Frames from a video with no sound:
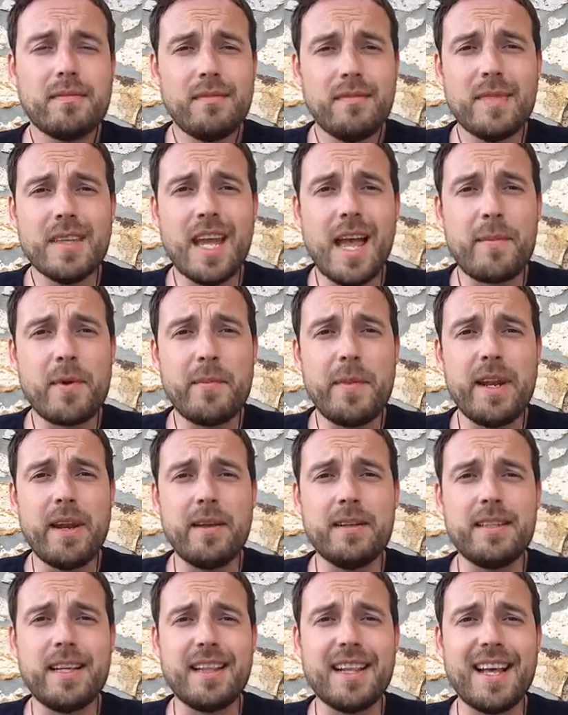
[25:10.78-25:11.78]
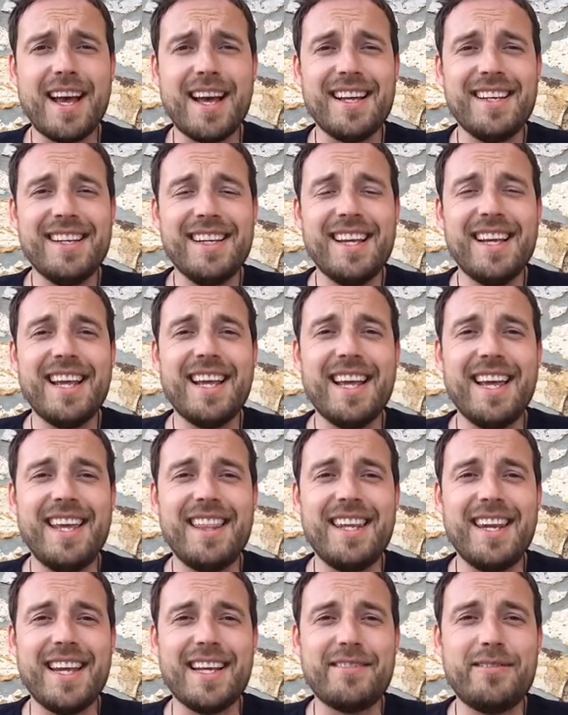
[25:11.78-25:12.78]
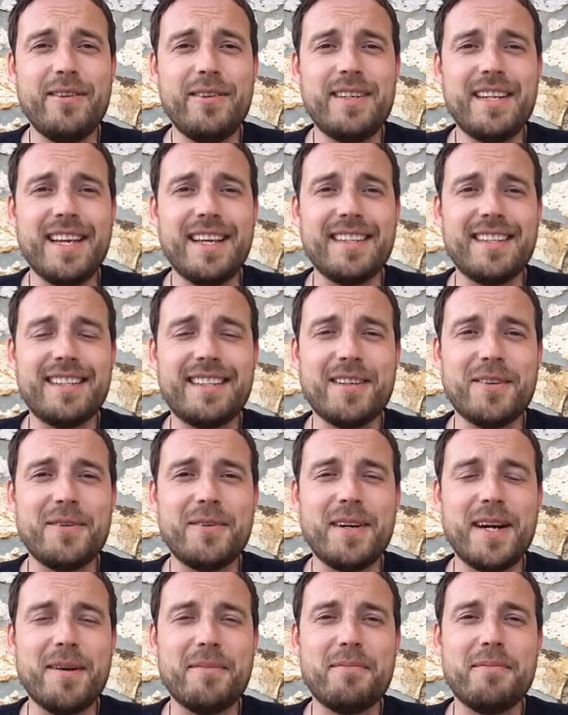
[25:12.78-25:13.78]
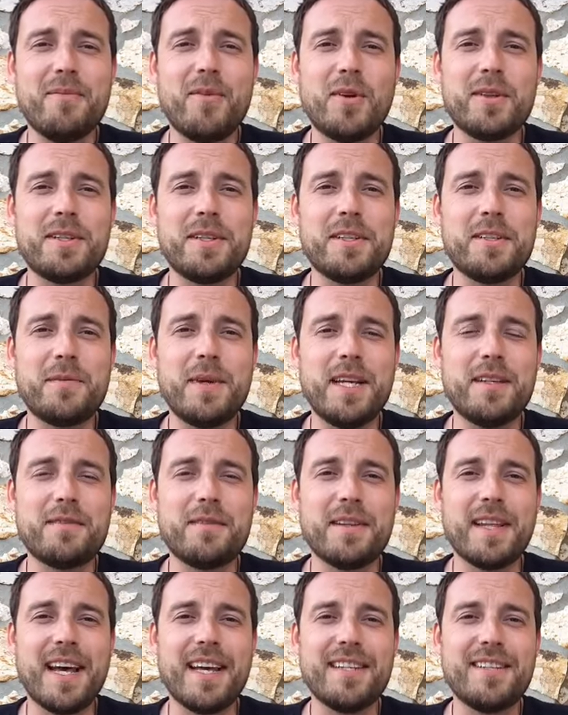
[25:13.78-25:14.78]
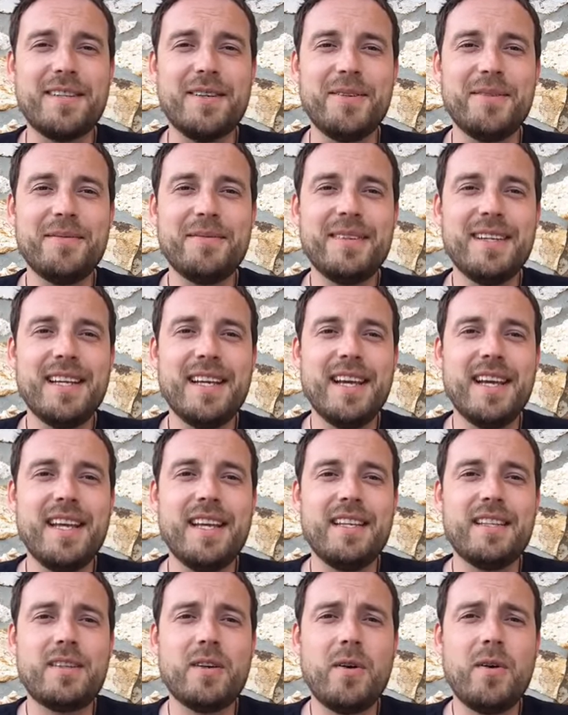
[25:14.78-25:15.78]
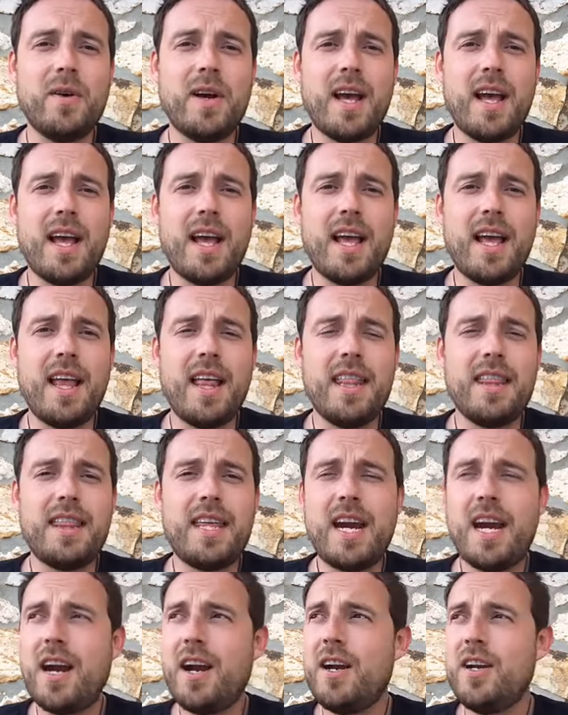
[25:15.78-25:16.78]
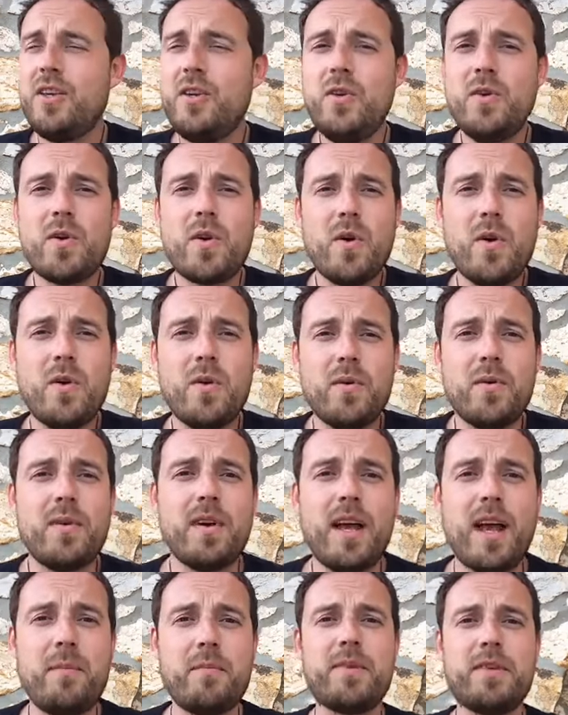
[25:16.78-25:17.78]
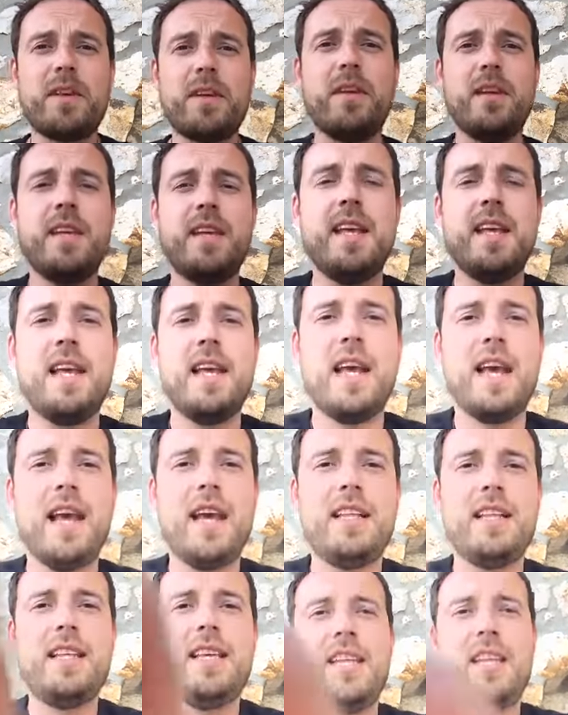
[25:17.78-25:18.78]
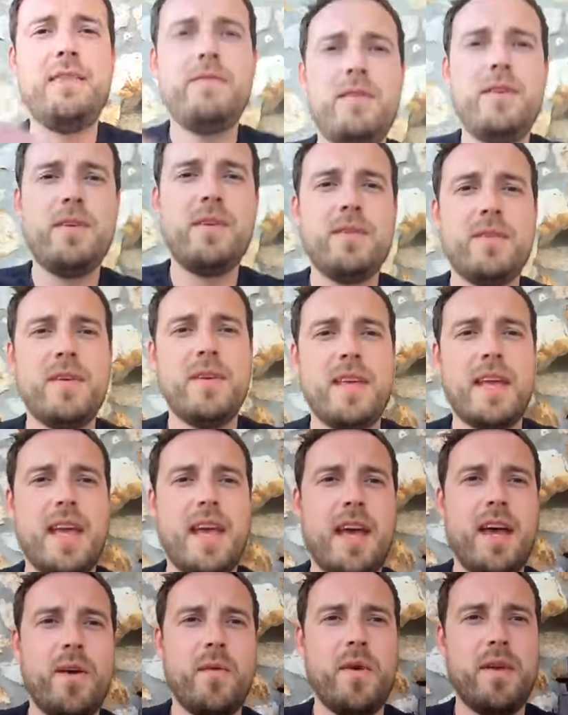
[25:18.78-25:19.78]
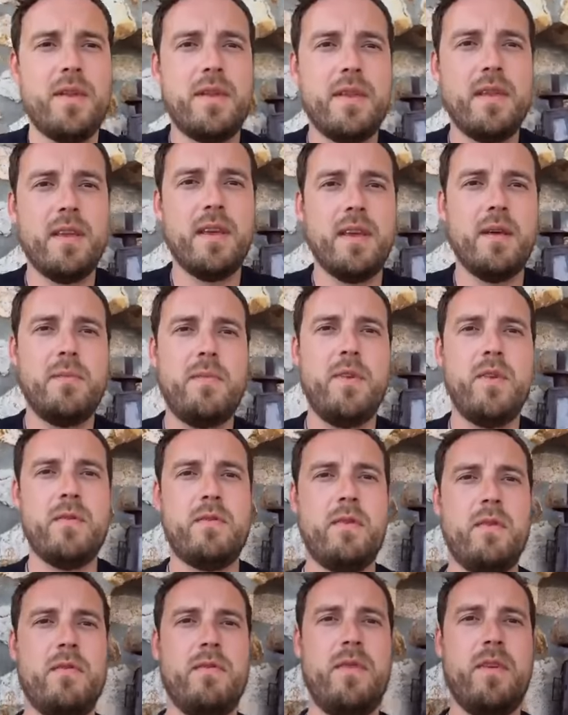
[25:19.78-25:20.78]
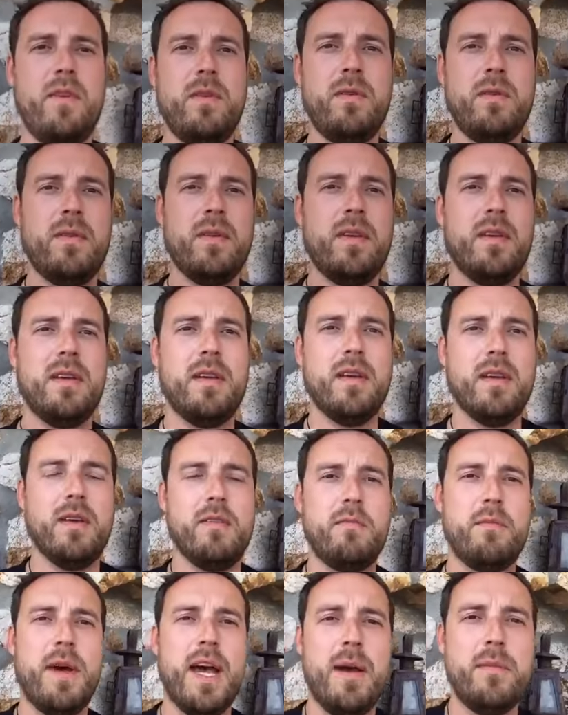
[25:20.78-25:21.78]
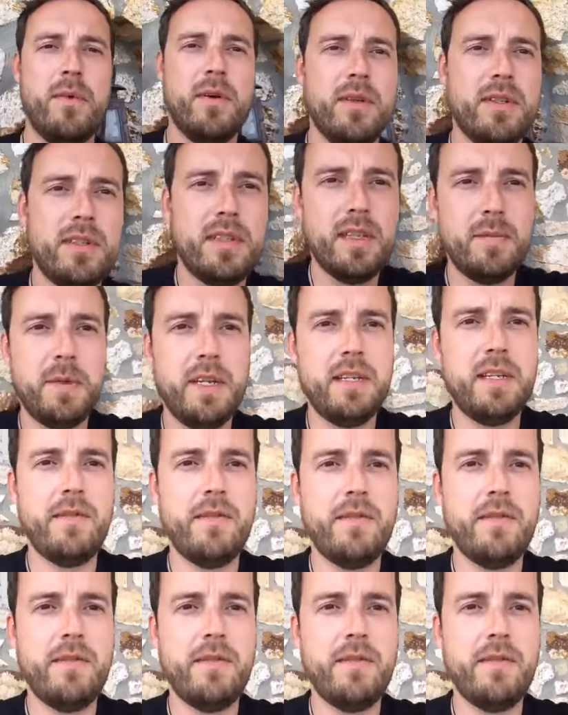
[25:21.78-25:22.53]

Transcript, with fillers: I'm going to be announcing that in the next few days. So um, watch the space for that too. So there you go. I'm just gonna uh, leave you uh, with a beautiful view of Patmos. Let me see if